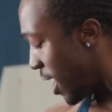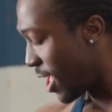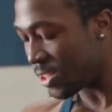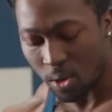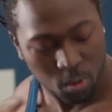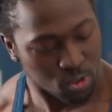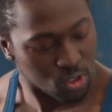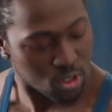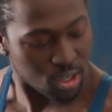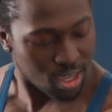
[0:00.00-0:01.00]
and
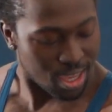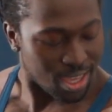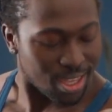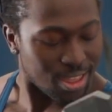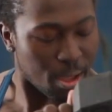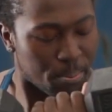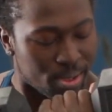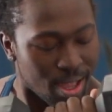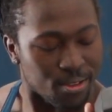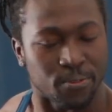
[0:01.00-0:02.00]
also get that
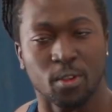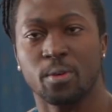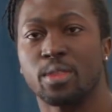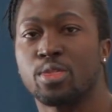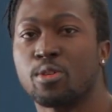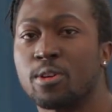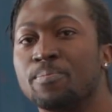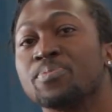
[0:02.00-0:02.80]
blood flowing through.